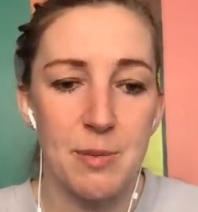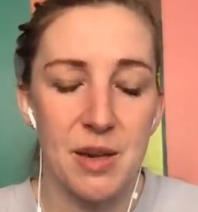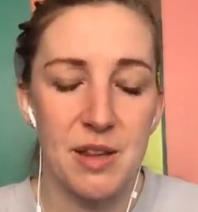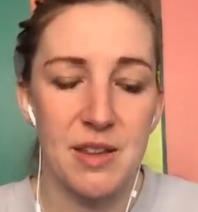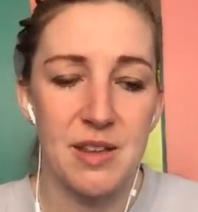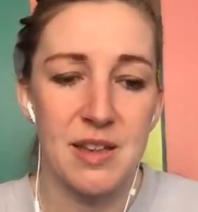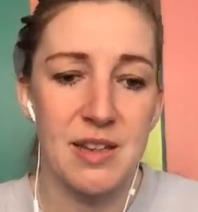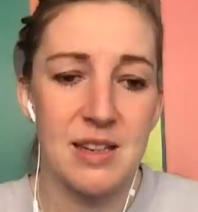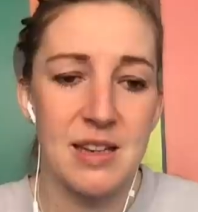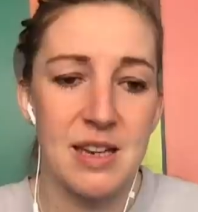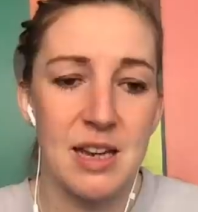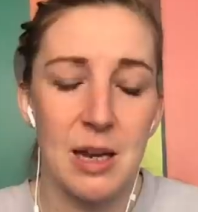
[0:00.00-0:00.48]
I
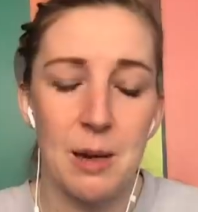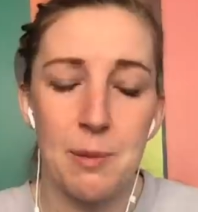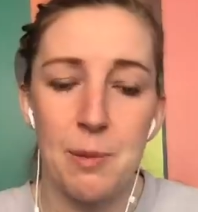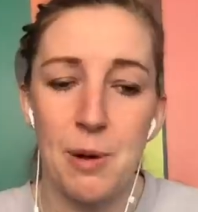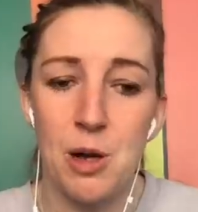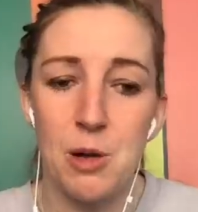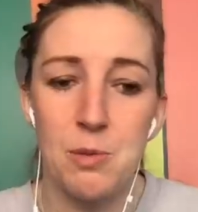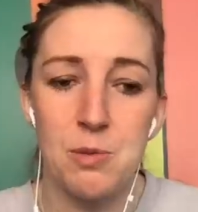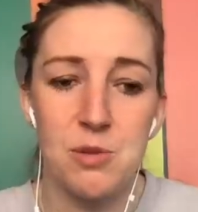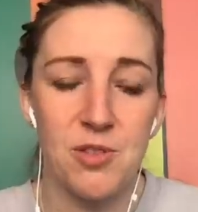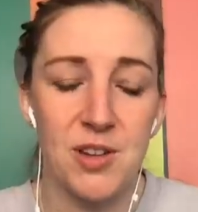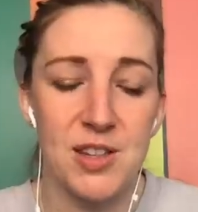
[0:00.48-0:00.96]
think Nick
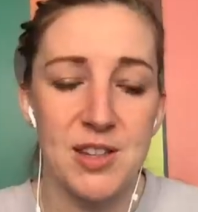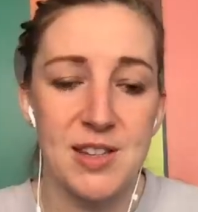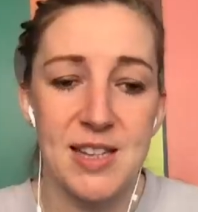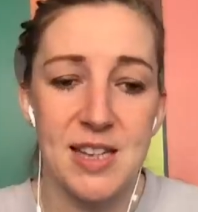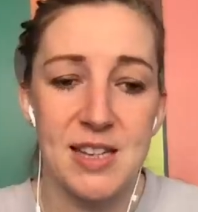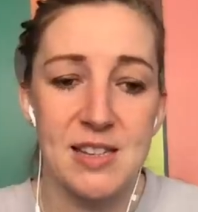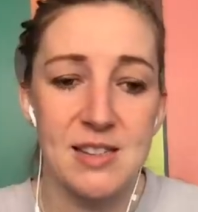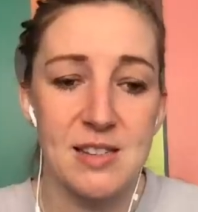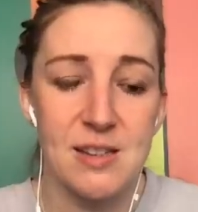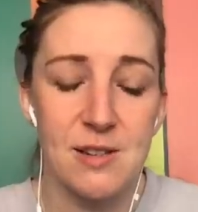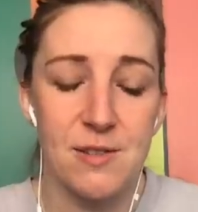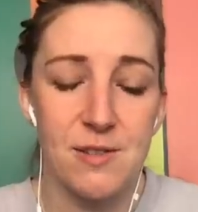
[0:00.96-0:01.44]
Pope's
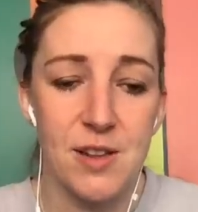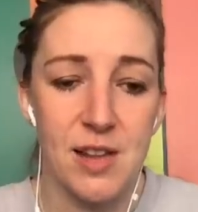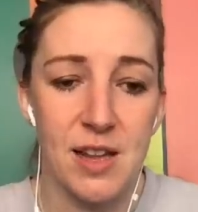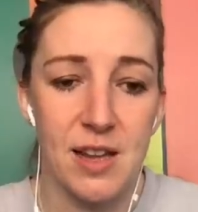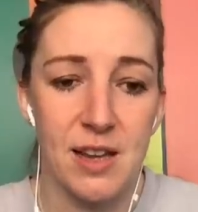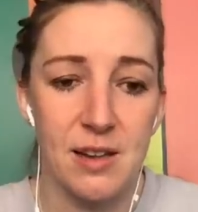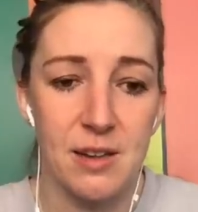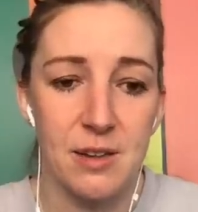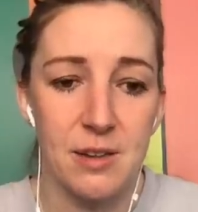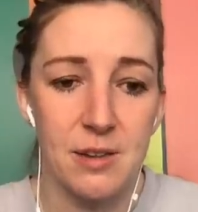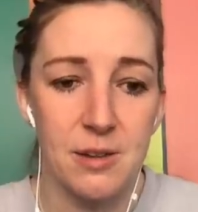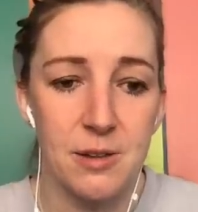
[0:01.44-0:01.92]
fantastic for that.